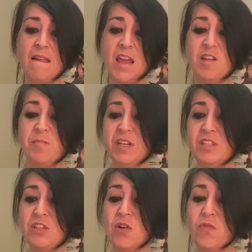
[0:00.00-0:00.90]
And it being
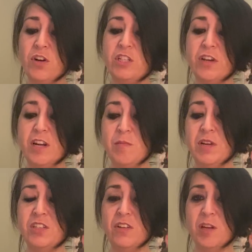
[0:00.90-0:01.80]
so frustrating
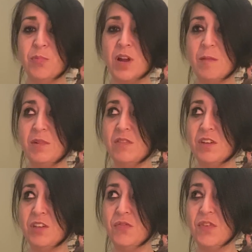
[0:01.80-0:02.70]
because you're like, but I'm
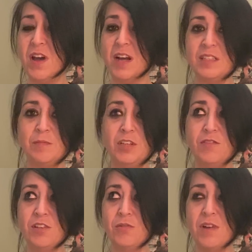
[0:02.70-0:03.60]
giving you facts. I'm
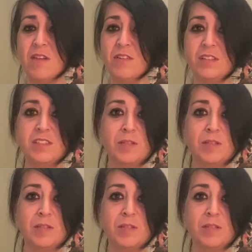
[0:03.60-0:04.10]
giving you evidence.